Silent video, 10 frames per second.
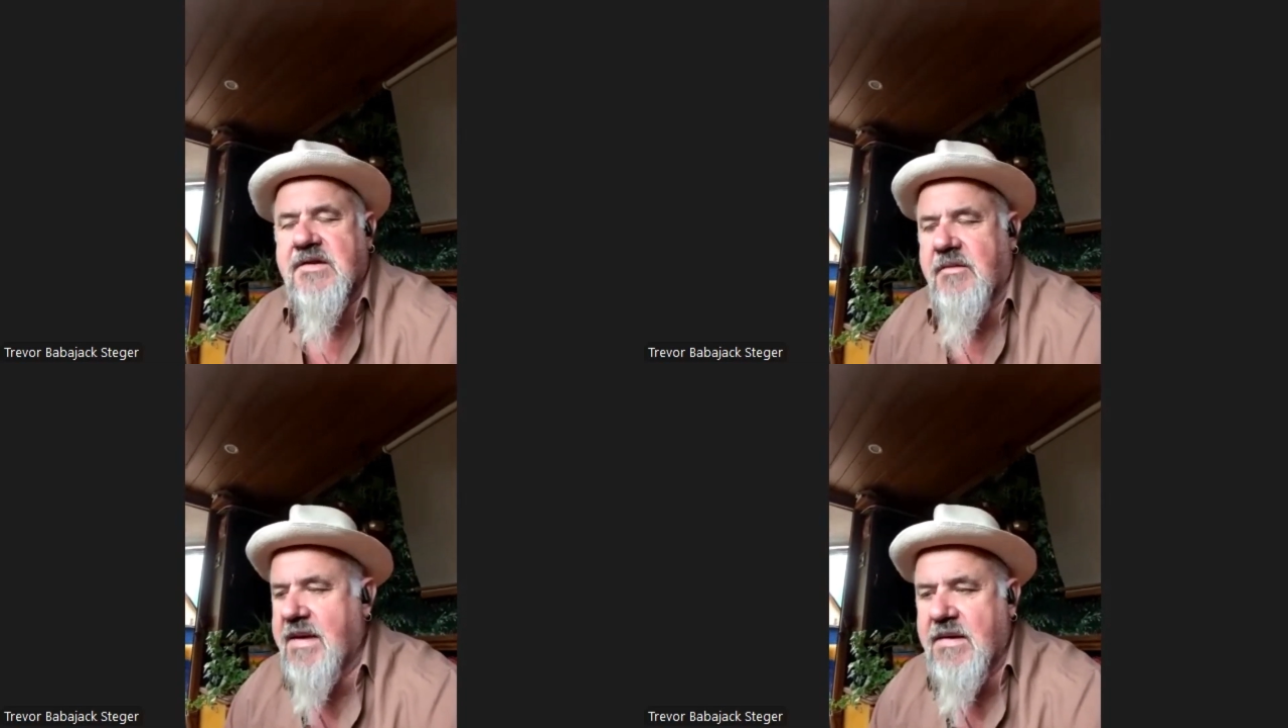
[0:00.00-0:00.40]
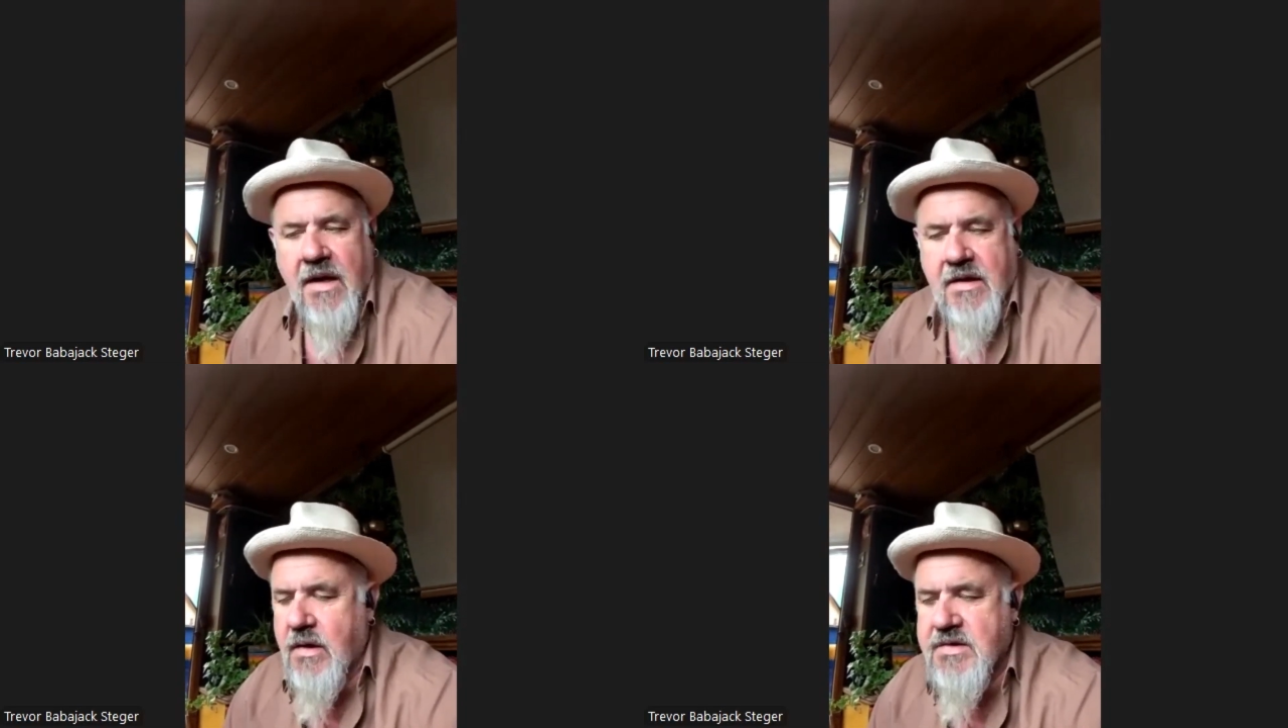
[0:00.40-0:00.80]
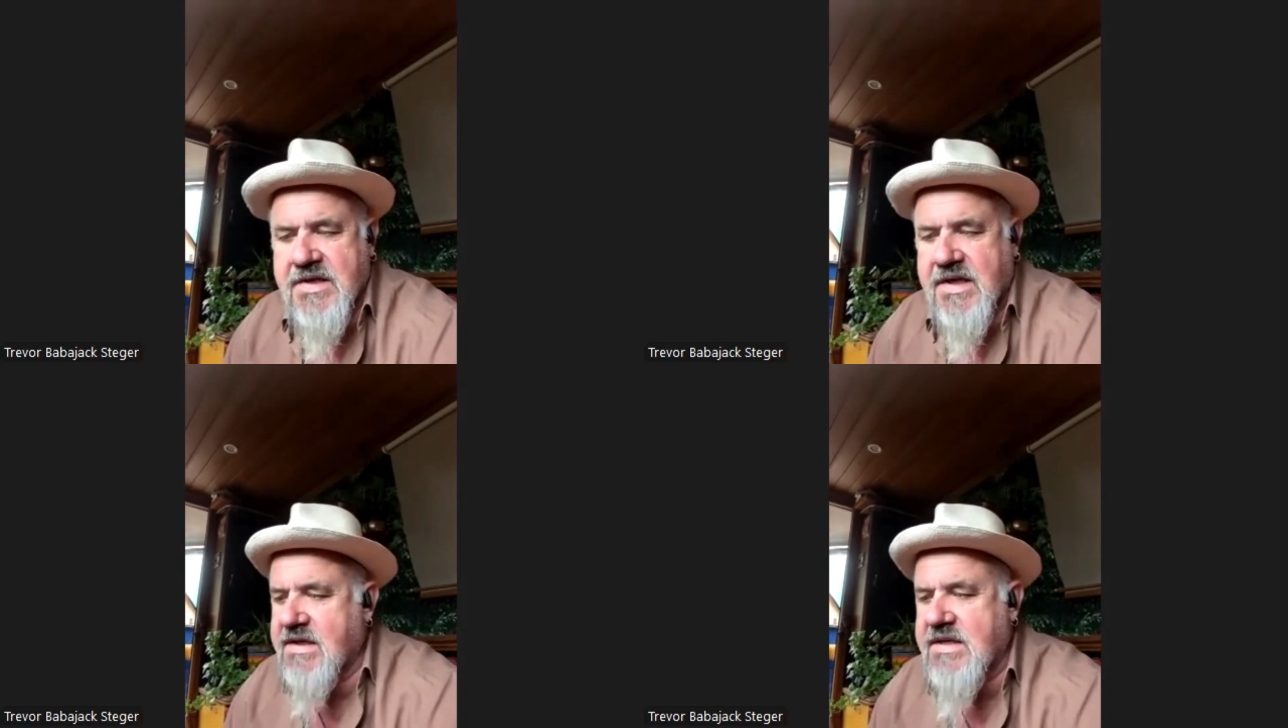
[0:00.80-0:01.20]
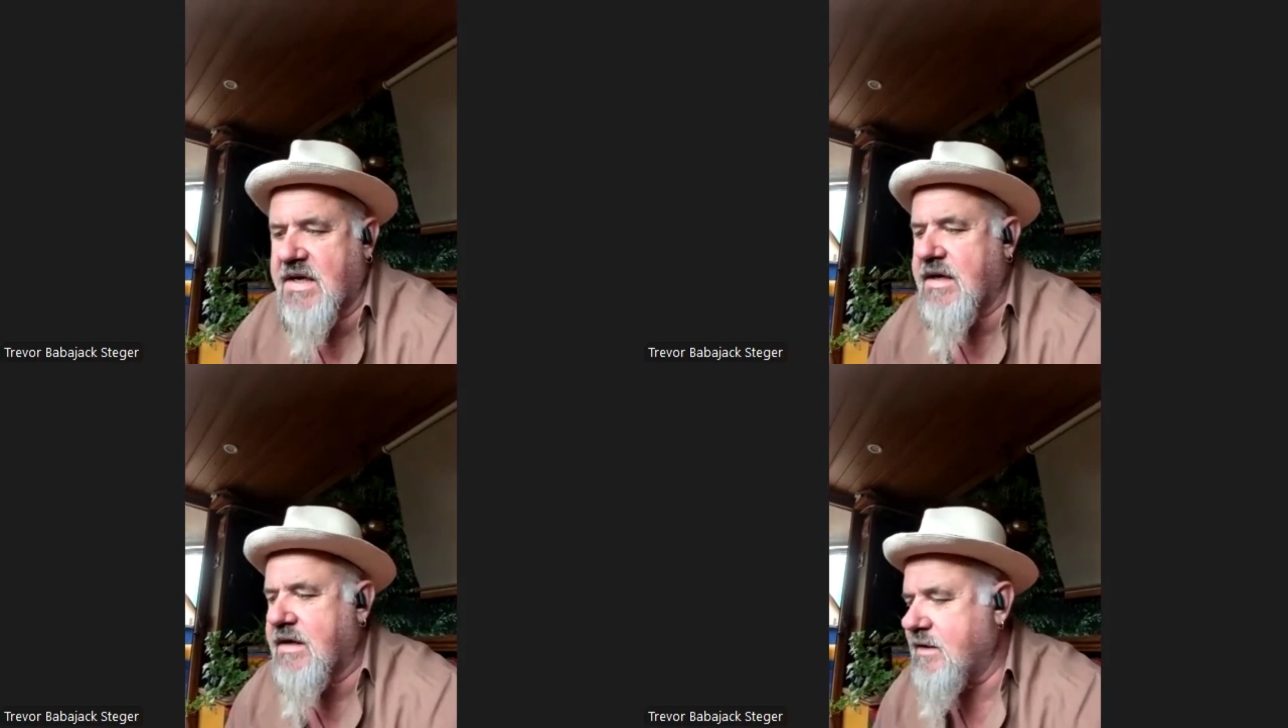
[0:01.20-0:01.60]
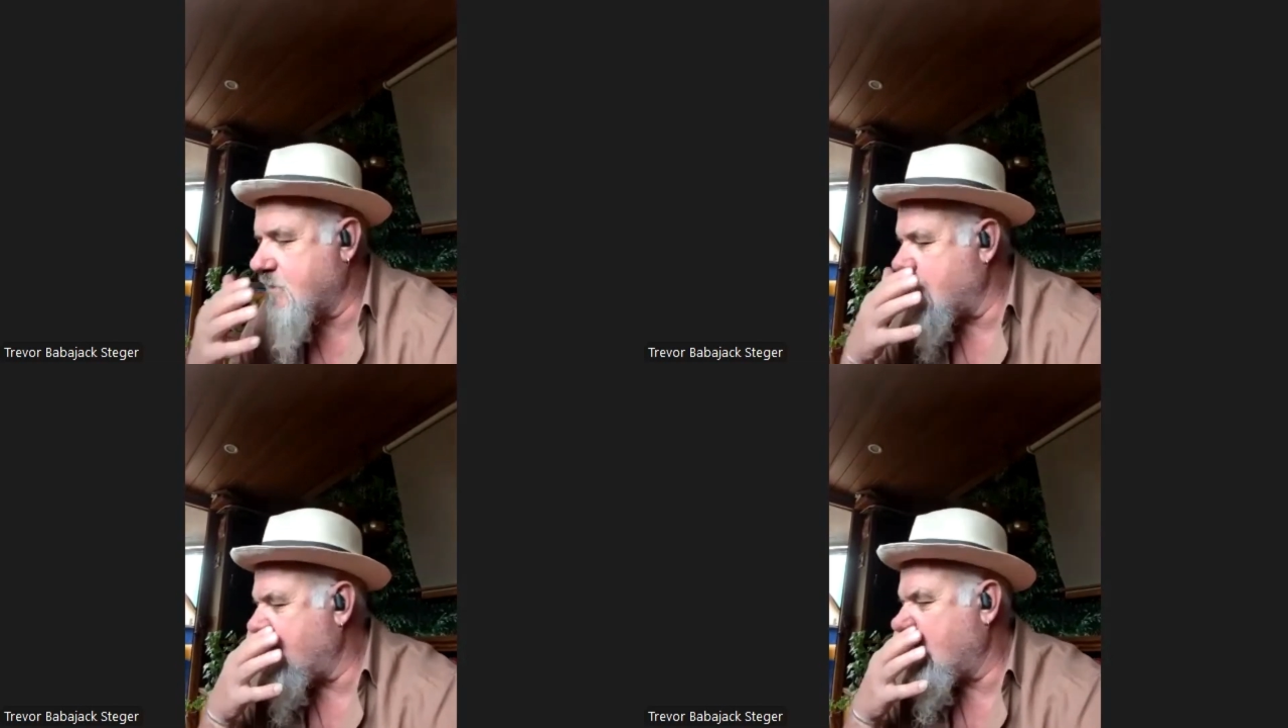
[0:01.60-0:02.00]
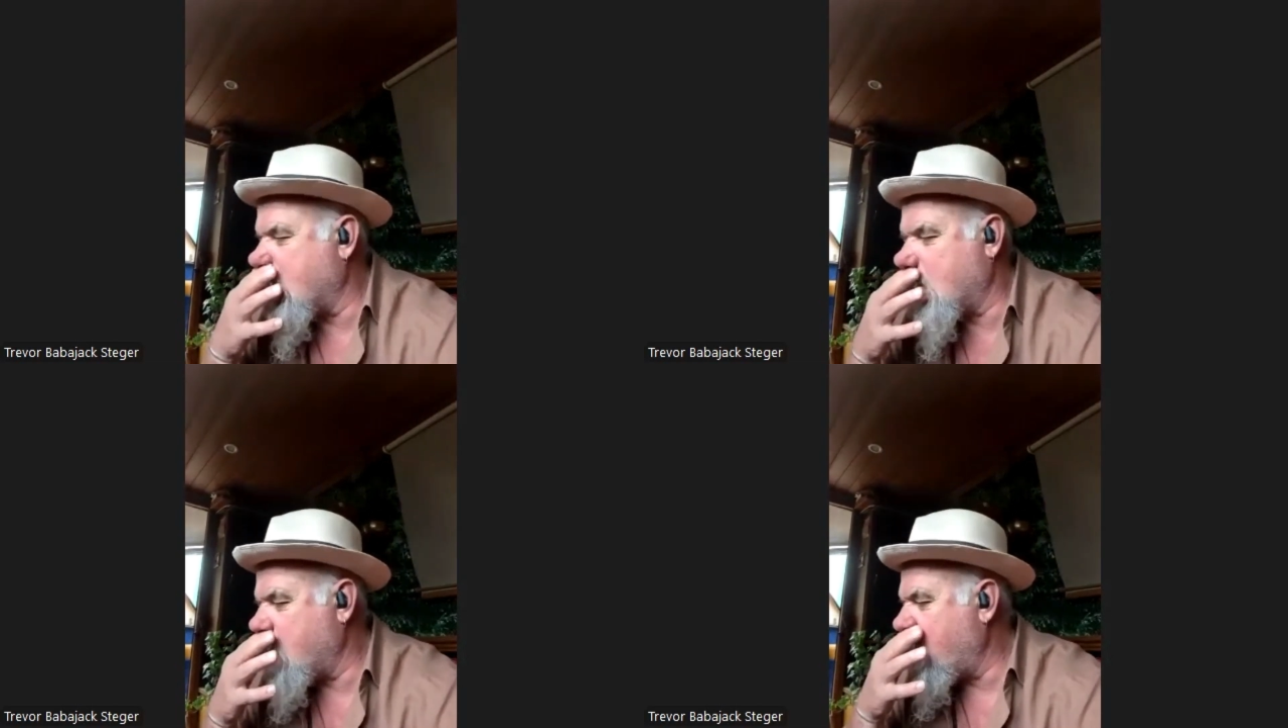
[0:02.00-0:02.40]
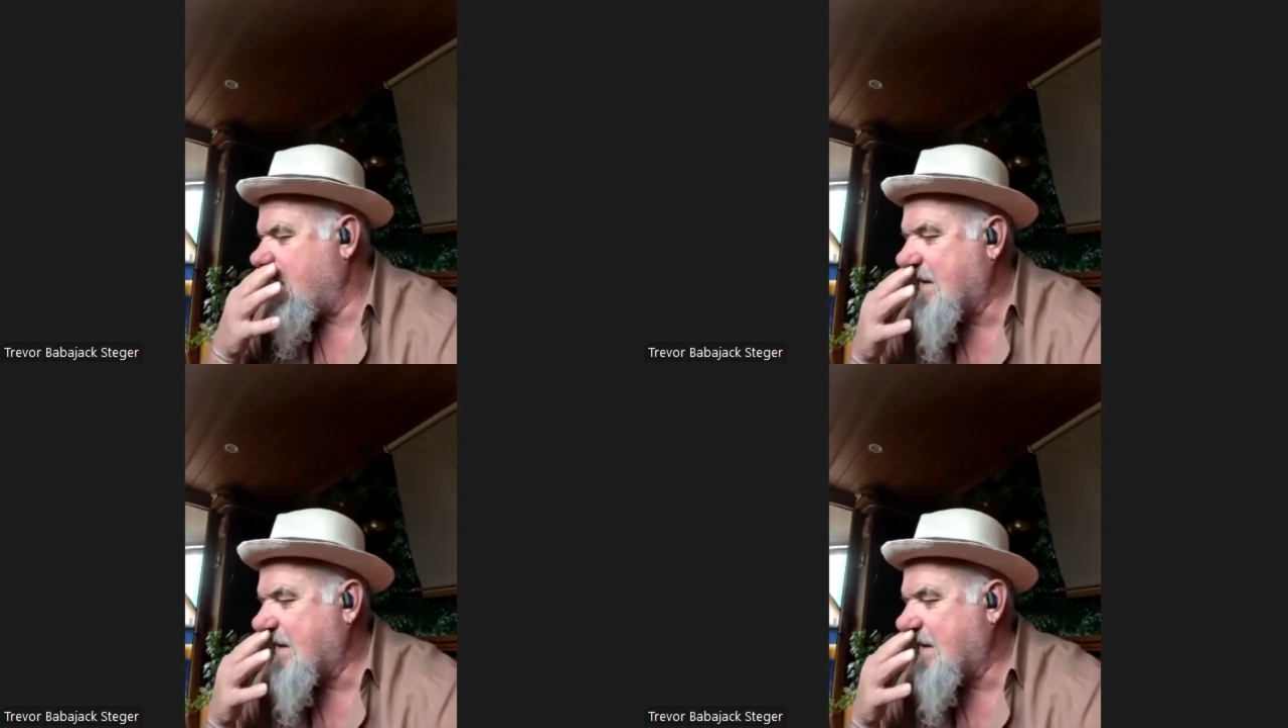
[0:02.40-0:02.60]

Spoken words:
I made acoustic guitars and